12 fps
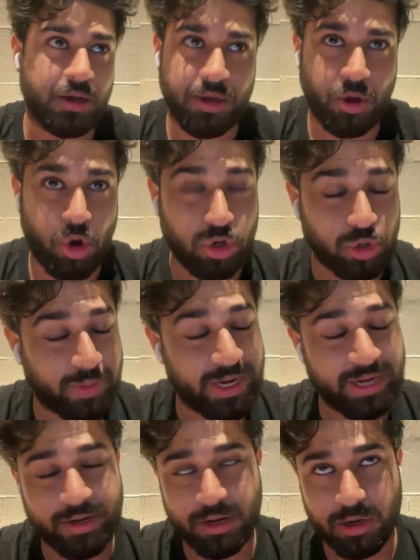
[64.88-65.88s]

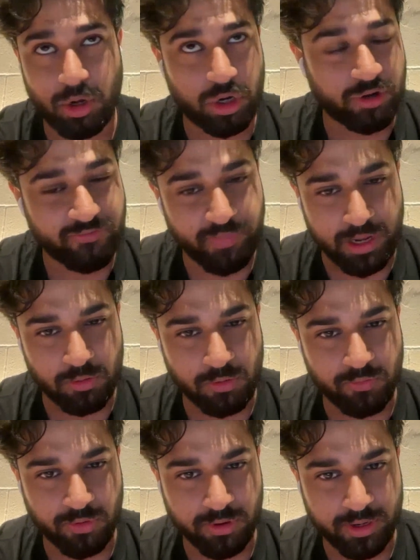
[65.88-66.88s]
automate a lot of
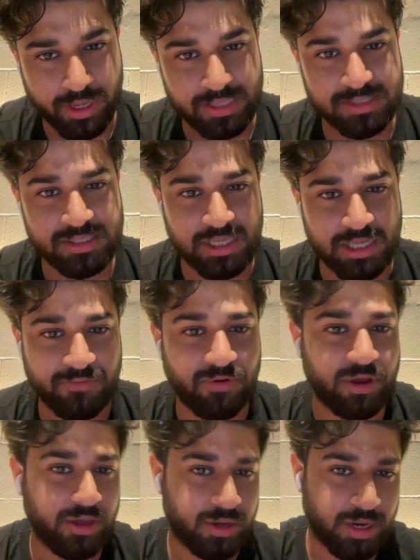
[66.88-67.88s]
manual work, and
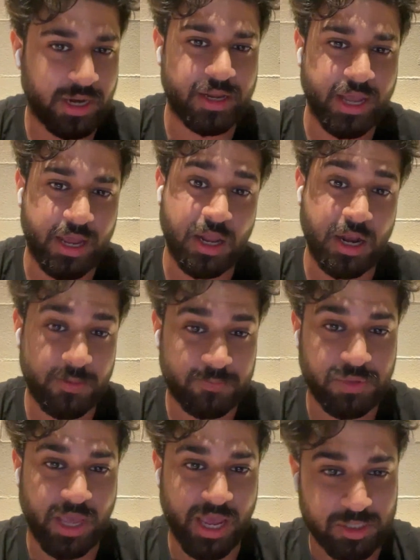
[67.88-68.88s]
see where it can
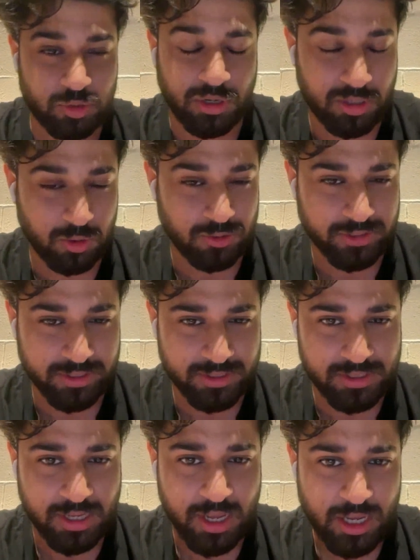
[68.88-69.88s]
help the actual
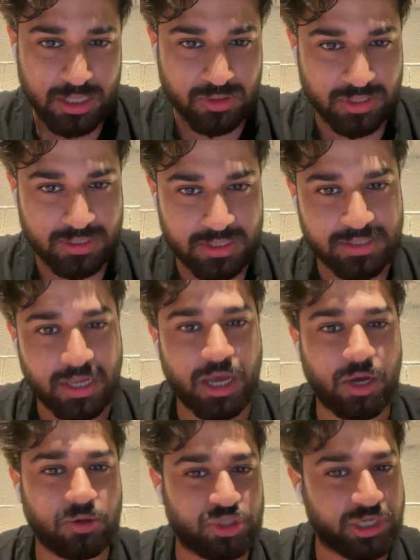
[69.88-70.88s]
closers. So this
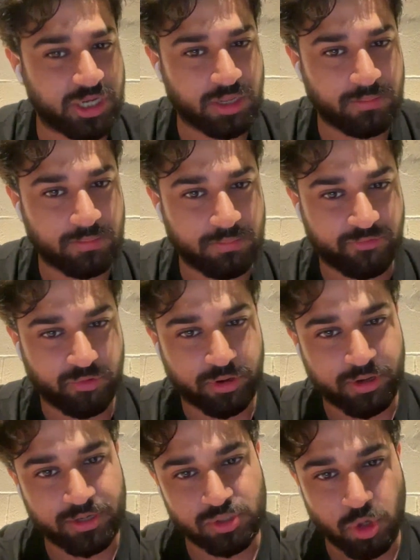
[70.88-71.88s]
is how
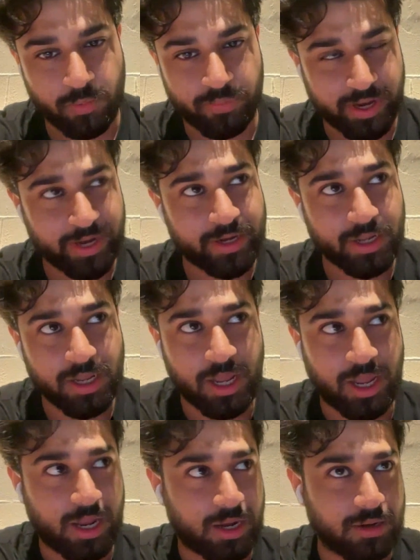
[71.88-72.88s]
GTM workers operate,
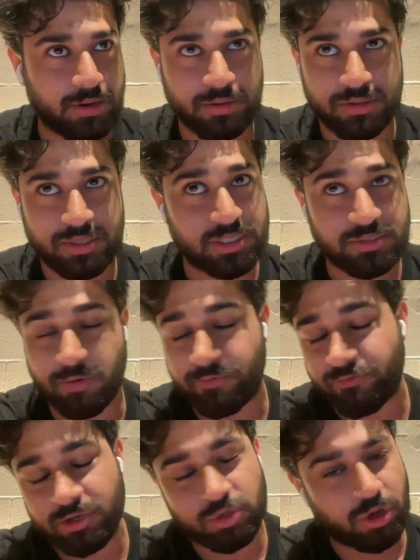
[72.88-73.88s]
and this
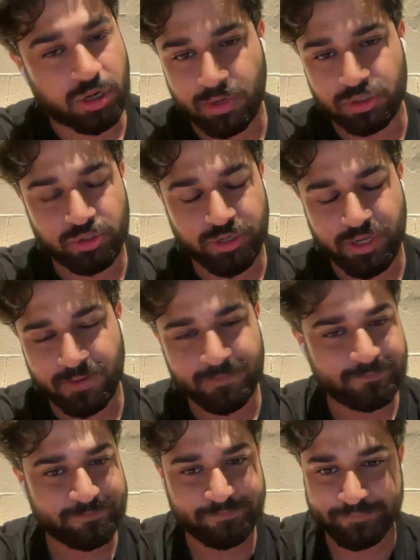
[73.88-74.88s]
is what we'll talk about
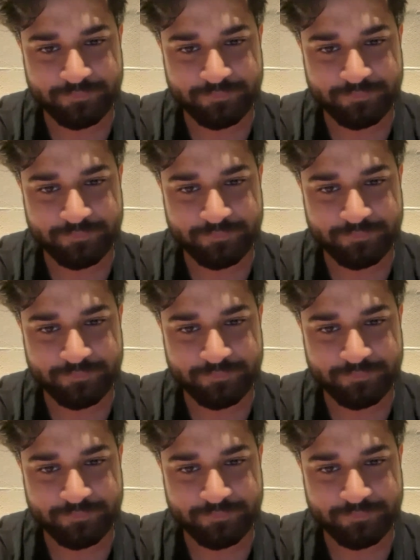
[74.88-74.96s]
today.